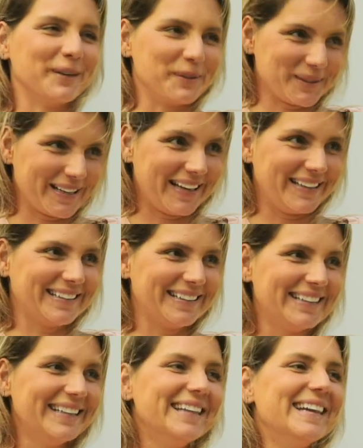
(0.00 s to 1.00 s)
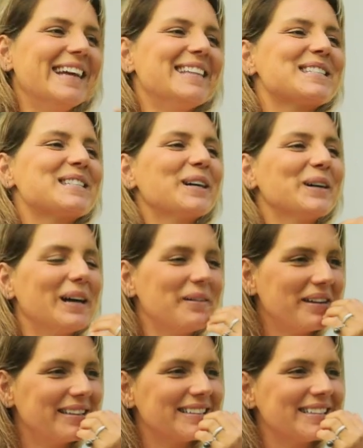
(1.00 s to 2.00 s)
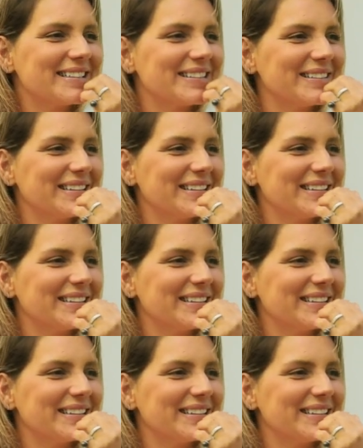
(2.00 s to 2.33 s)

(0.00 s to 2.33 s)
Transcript: okay. And so I went into